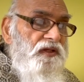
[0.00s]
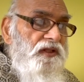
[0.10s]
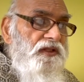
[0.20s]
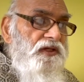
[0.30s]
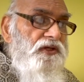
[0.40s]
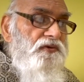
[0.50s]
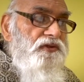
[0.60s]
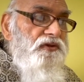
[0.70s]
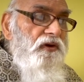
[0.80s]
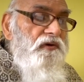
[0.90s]
The
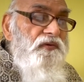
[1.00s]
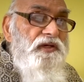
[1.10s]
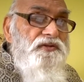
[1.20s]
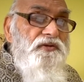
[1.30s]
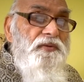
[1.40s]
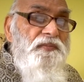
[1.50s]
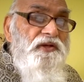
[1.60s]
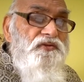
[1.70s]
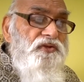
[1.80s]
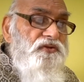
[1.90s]
news always
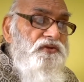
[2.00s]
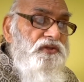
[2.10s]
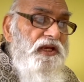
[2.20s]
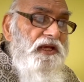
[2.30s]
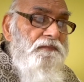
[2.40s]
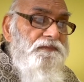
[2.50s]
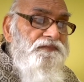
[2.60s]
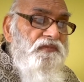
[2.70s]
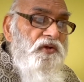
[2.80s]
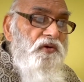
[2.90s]
remains the same,
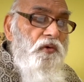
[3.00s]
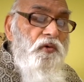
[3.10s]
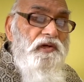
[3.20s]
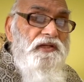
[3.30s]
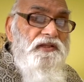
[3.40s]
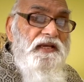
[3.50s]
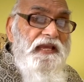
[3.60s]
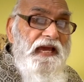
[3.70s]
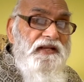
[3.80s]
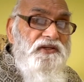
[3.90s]
only the
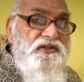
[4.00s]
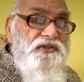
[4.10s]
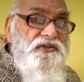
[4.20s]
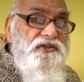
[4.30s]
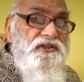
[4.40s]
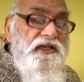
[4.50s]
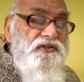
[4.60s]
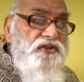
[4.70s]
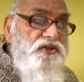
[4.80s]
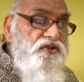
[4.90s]
characters and
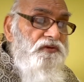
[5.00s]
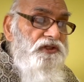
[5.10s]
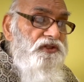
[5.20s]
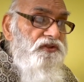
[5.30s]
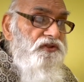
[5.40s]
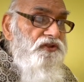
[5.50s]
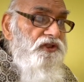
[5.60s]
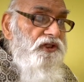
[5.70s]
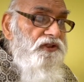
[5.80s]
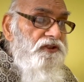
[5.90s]
situations
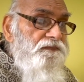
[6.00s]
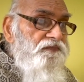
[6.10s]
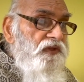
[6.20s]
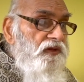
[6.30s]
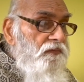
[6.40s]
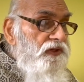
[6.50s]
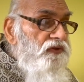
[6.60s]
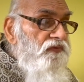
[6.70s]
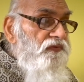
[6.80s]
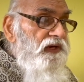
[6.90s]
change, but
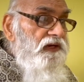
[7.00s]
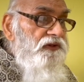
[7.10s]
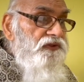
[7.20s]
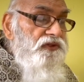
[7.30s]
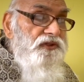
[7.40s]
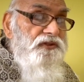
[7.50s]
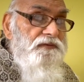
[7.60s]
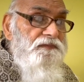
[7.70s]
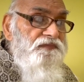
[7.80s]
you feel disturbed.